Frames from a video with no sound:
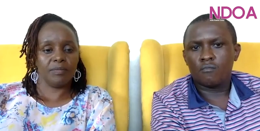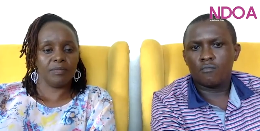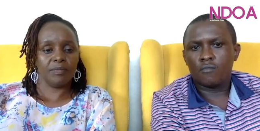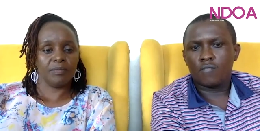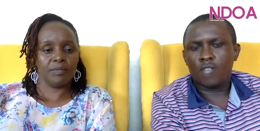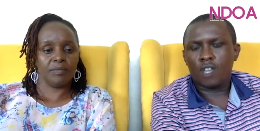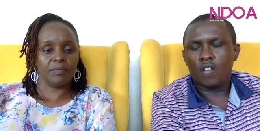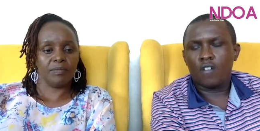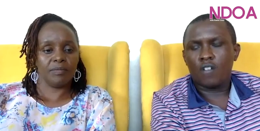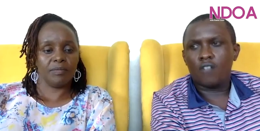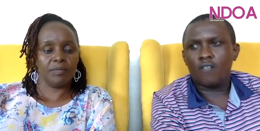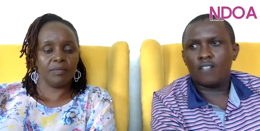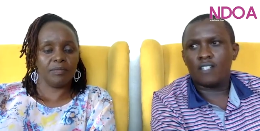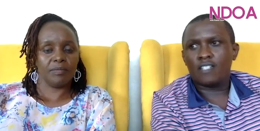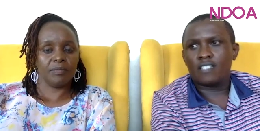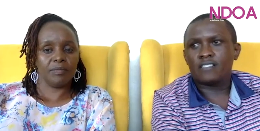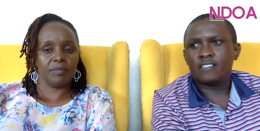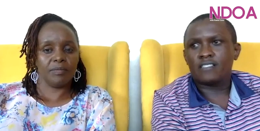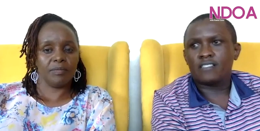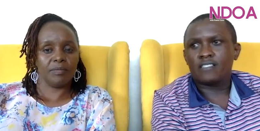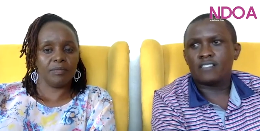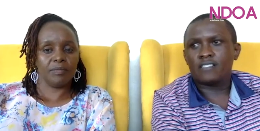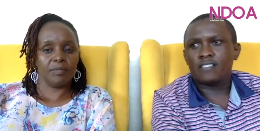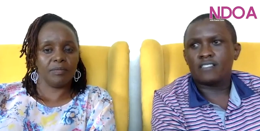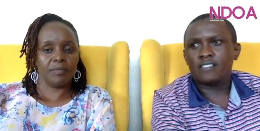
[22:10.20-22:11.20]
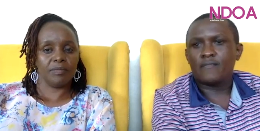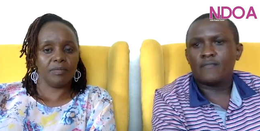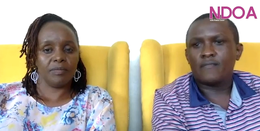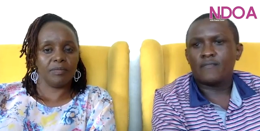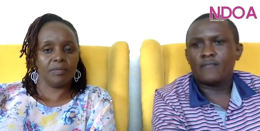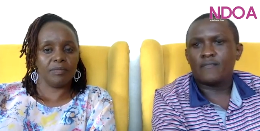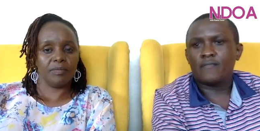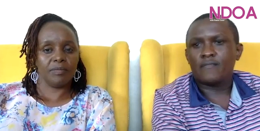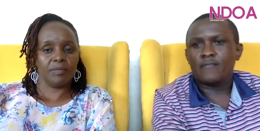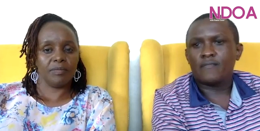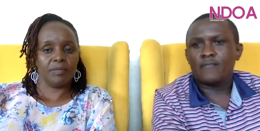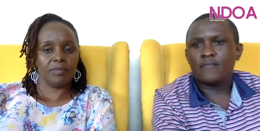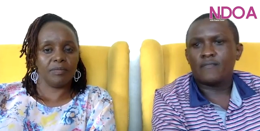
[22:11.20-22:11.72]
Speaker 1: All right,
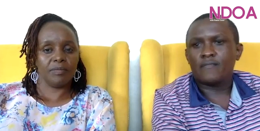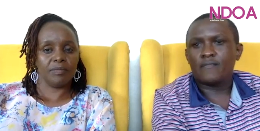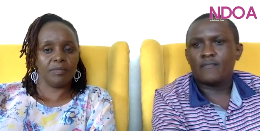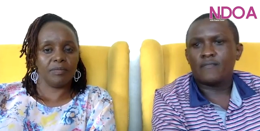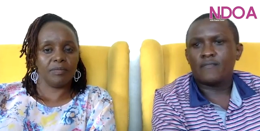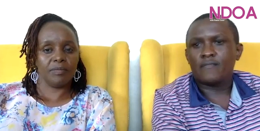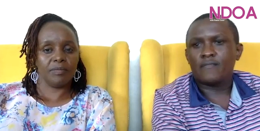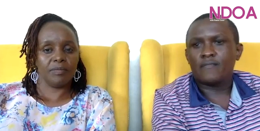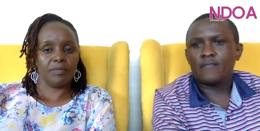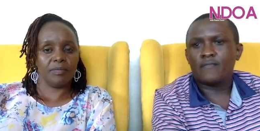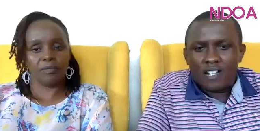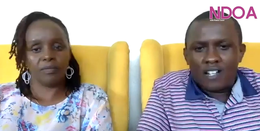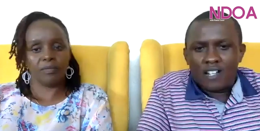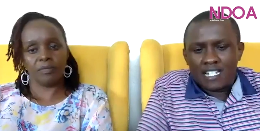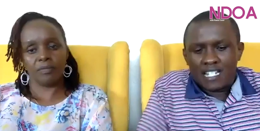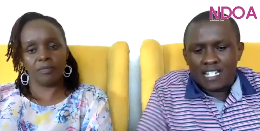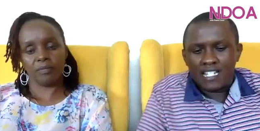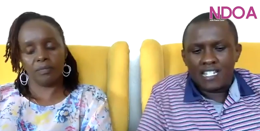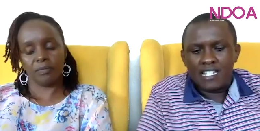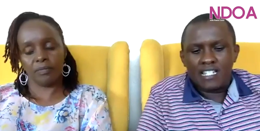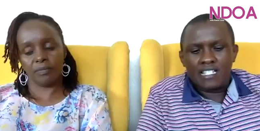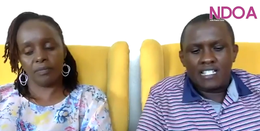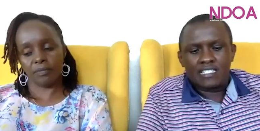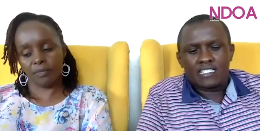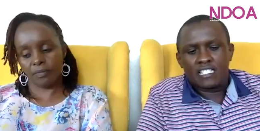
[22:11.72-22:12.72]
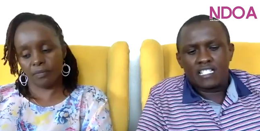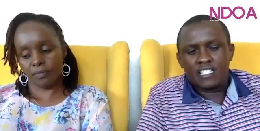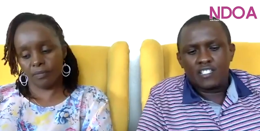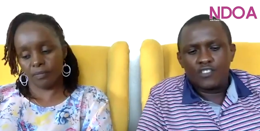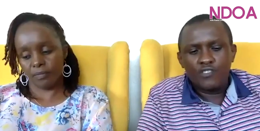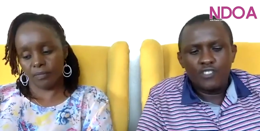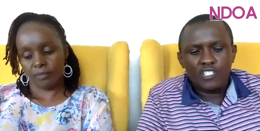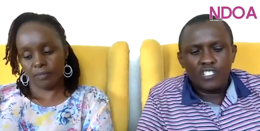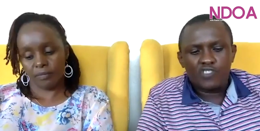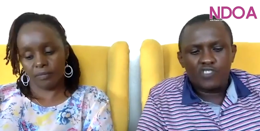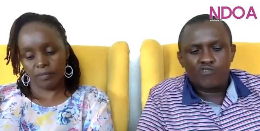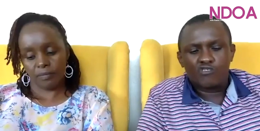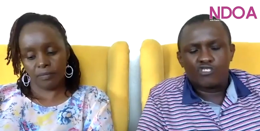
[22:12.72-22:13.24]
I think number one is you
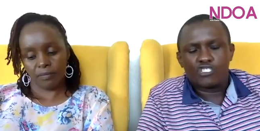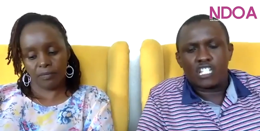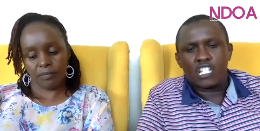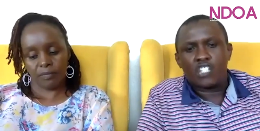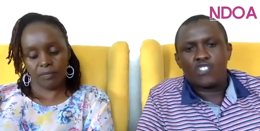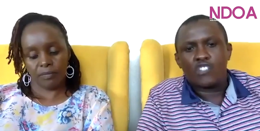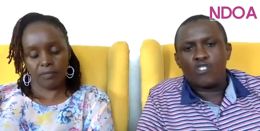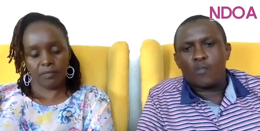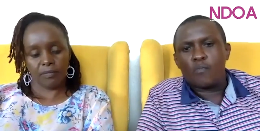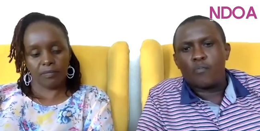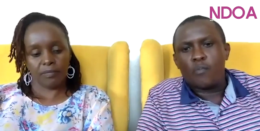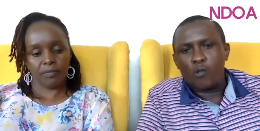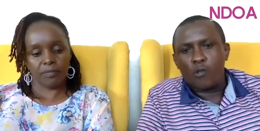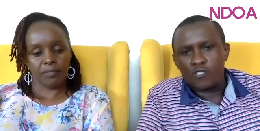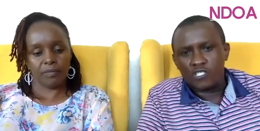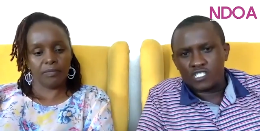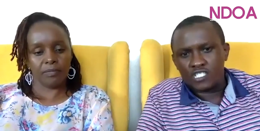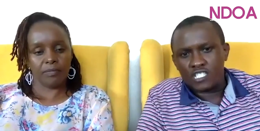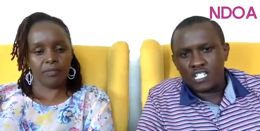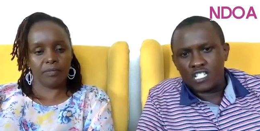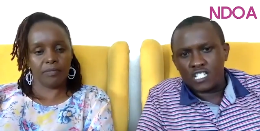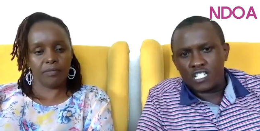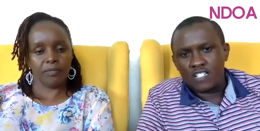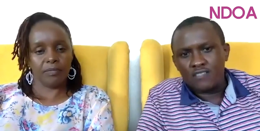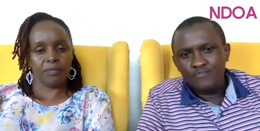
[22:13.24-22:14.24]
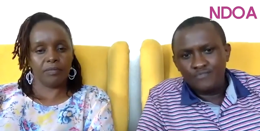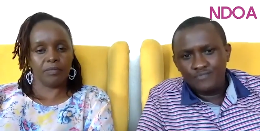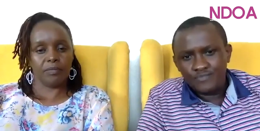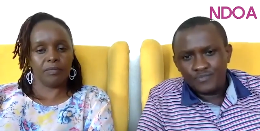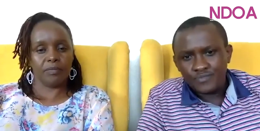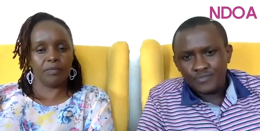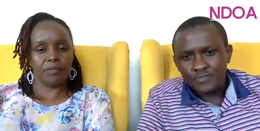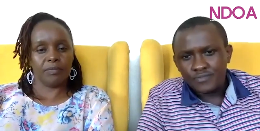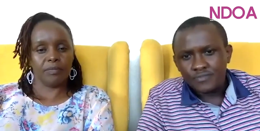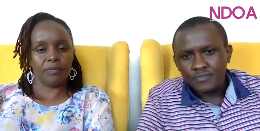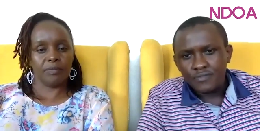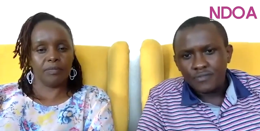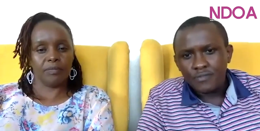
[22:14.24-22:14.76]
need to check your posture
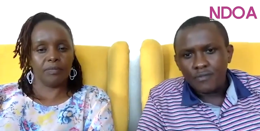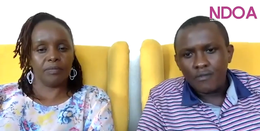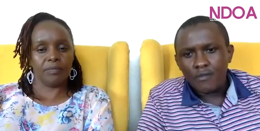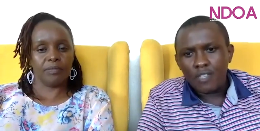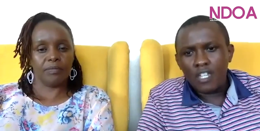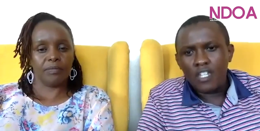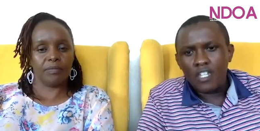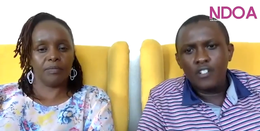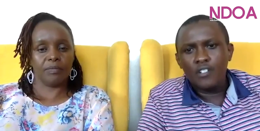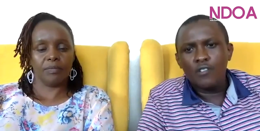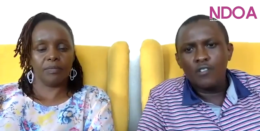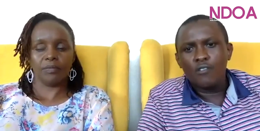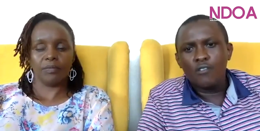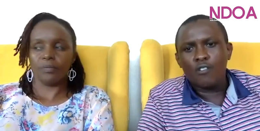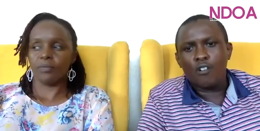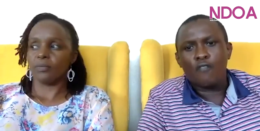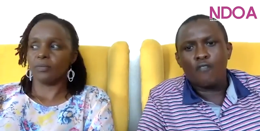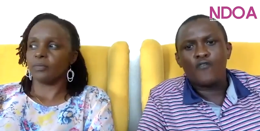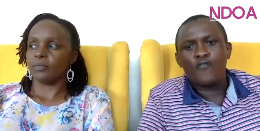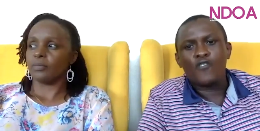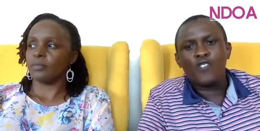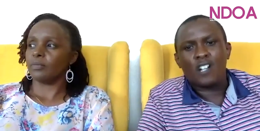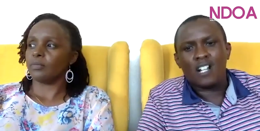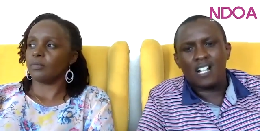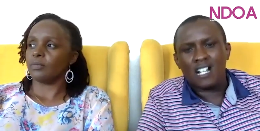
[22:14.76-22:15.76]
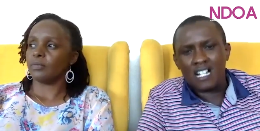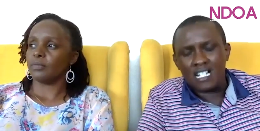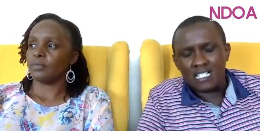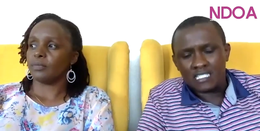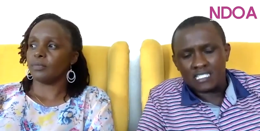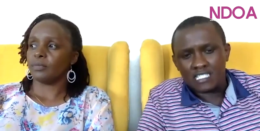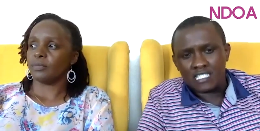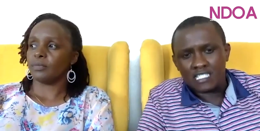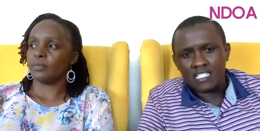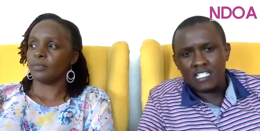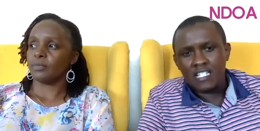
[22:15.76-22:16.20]
you know, of your heart.